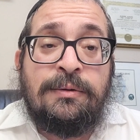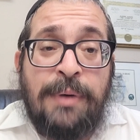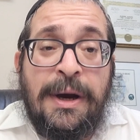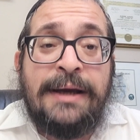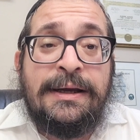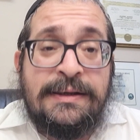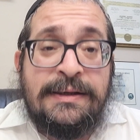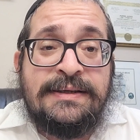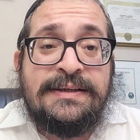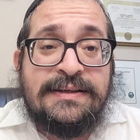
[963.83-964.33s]

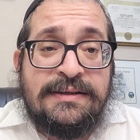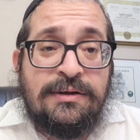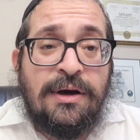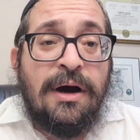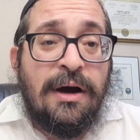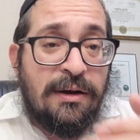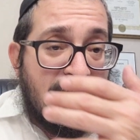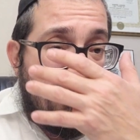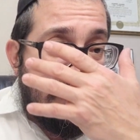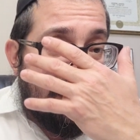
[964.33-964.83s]
by his
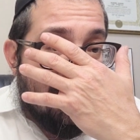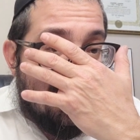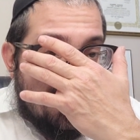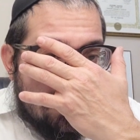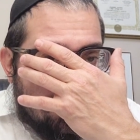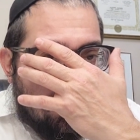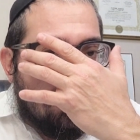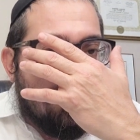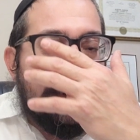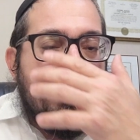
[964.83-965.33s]
son,
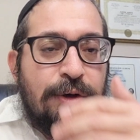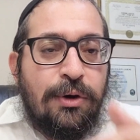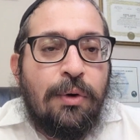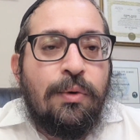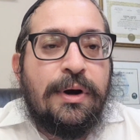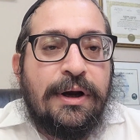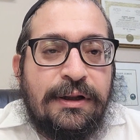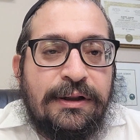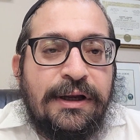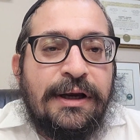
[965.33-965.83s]
so we
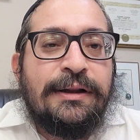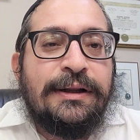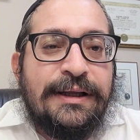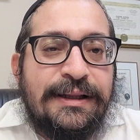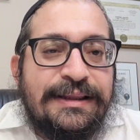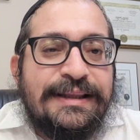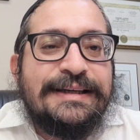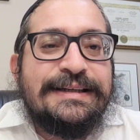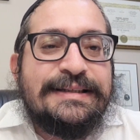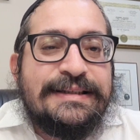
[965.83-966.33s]
know clearly
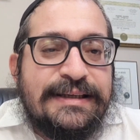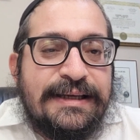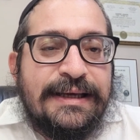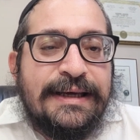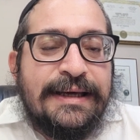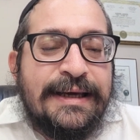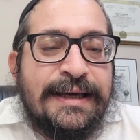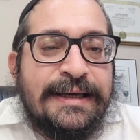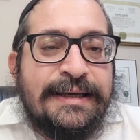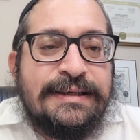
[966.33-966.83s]
this
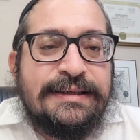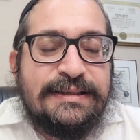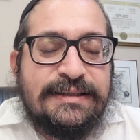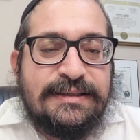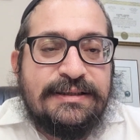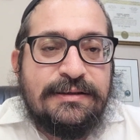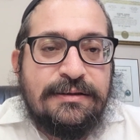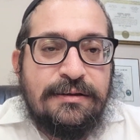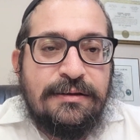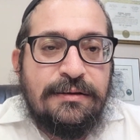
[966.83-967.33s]

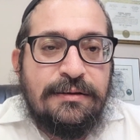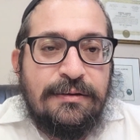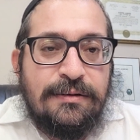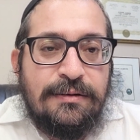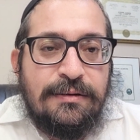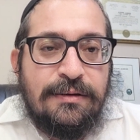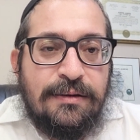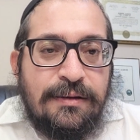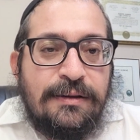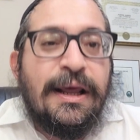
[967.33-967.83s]
is
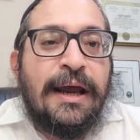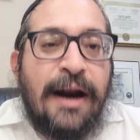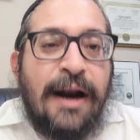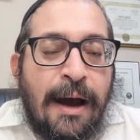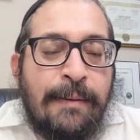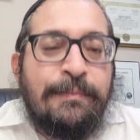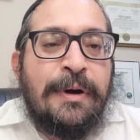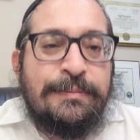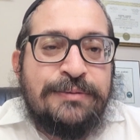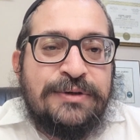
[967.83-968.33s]
the
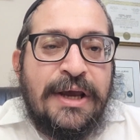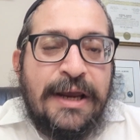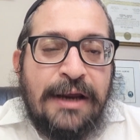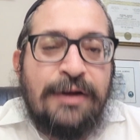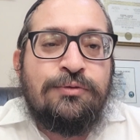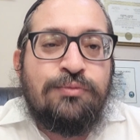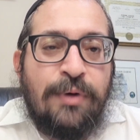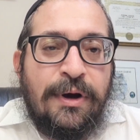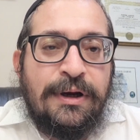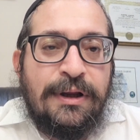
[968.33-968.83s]
Rambam's
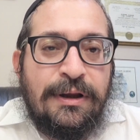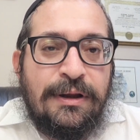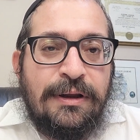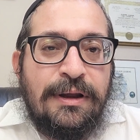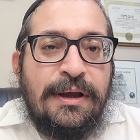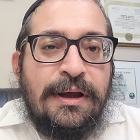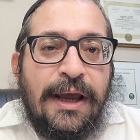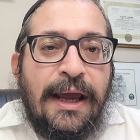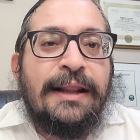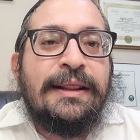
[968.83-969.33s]
handwriting.
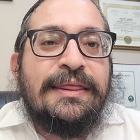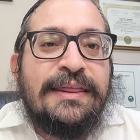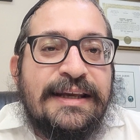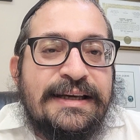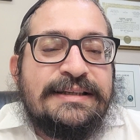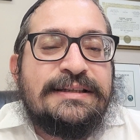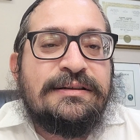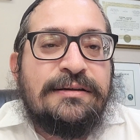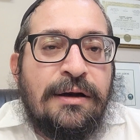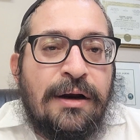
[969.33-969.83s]
And
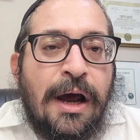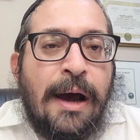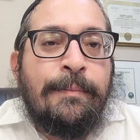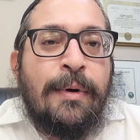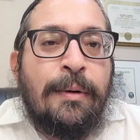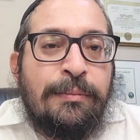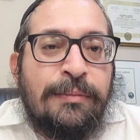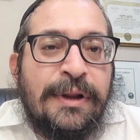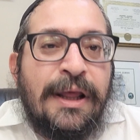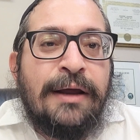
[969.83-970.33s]
this, the
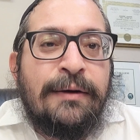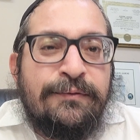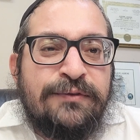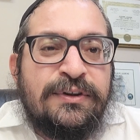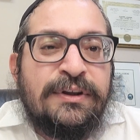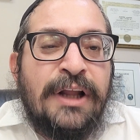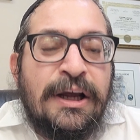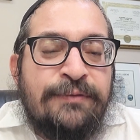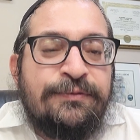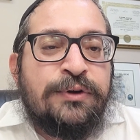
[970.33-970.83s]
Rambam
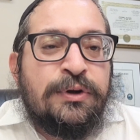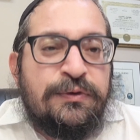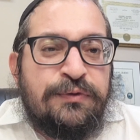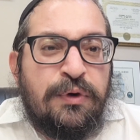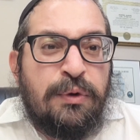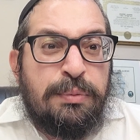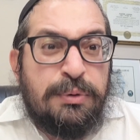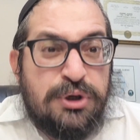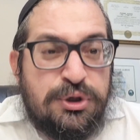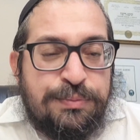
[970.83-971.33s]
left us
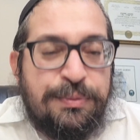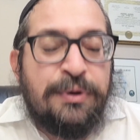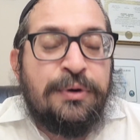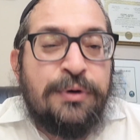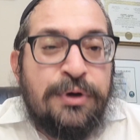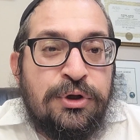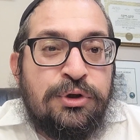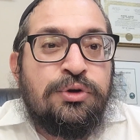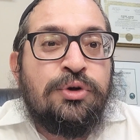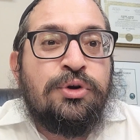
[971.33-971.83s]
for
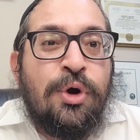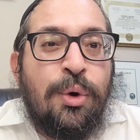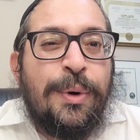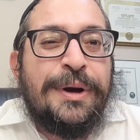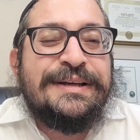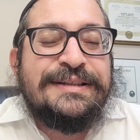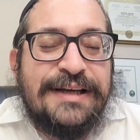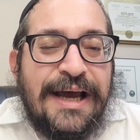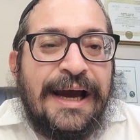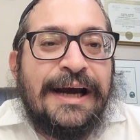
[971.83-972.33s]
prosperity to know
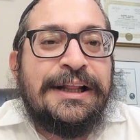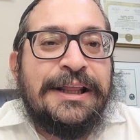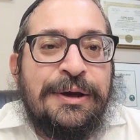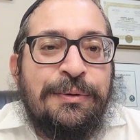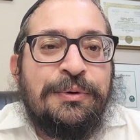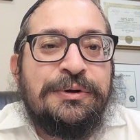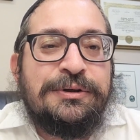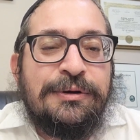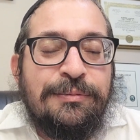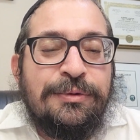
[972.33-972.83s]
exactly
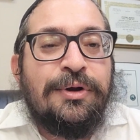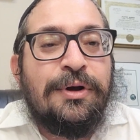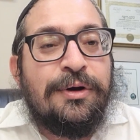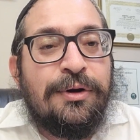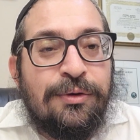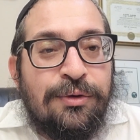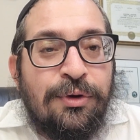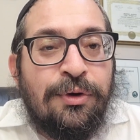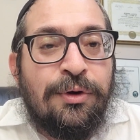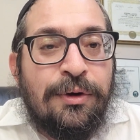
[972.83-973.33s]
what the
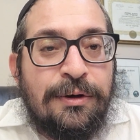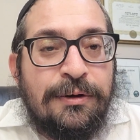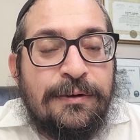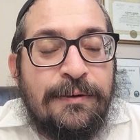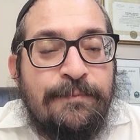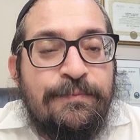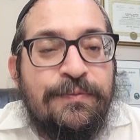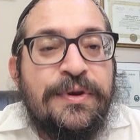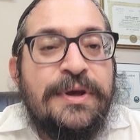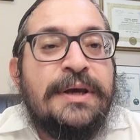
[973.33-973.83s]
menorah looked.
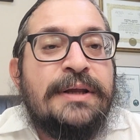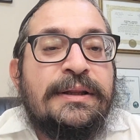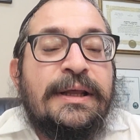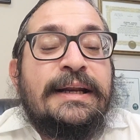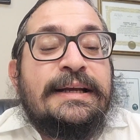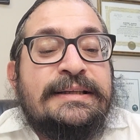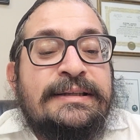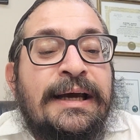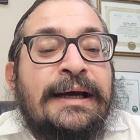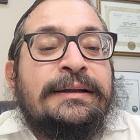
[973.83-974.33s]
That
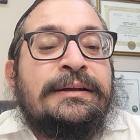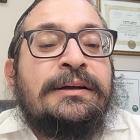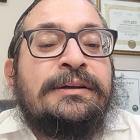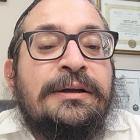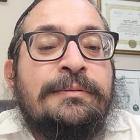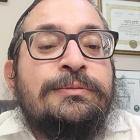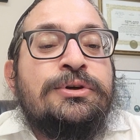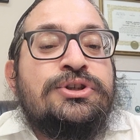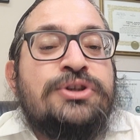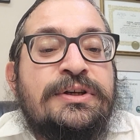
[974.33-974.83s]
it's not that
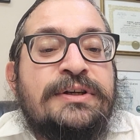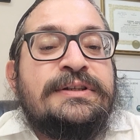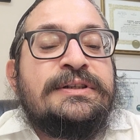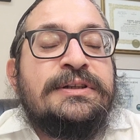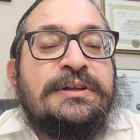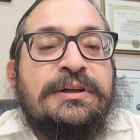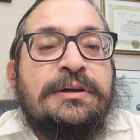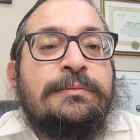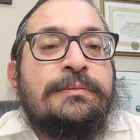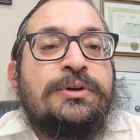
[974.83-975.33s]
the Mishas
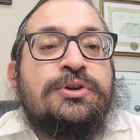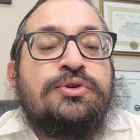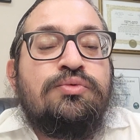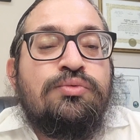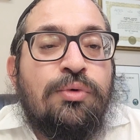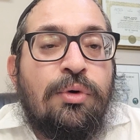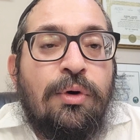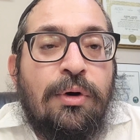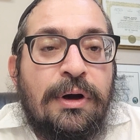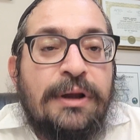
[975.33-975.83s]
Chassidim is
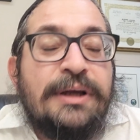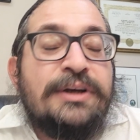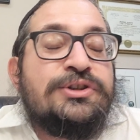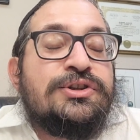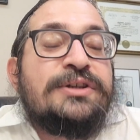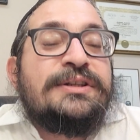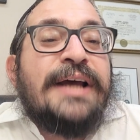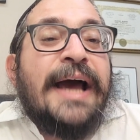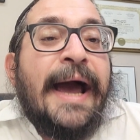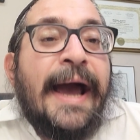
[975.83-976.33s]
wrong. It's
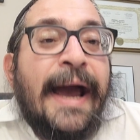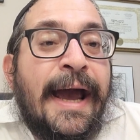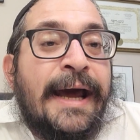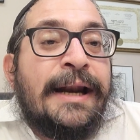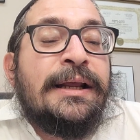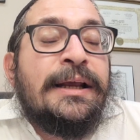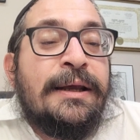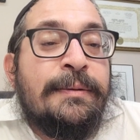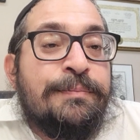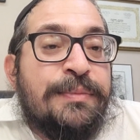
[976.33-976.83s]
just,
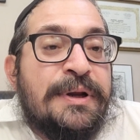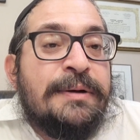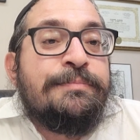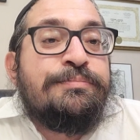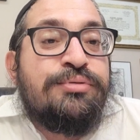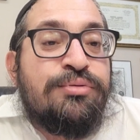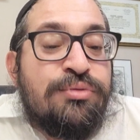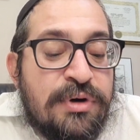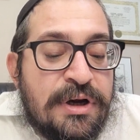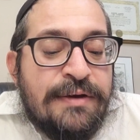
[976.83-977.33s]
had he been
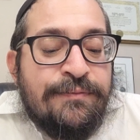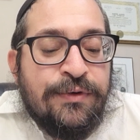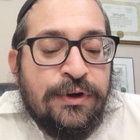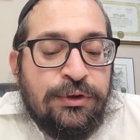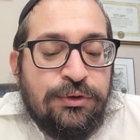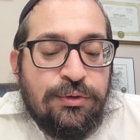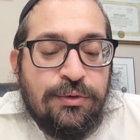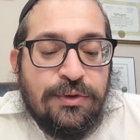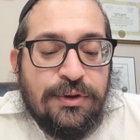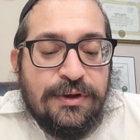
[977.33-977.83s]
privy
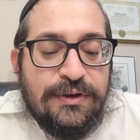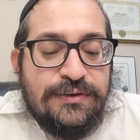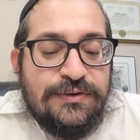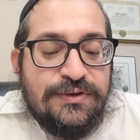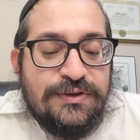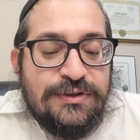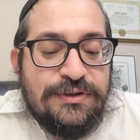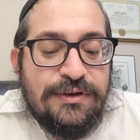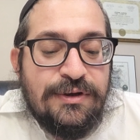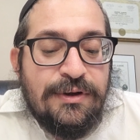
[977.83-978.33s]
to
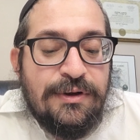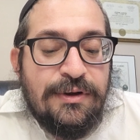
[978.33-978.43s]
this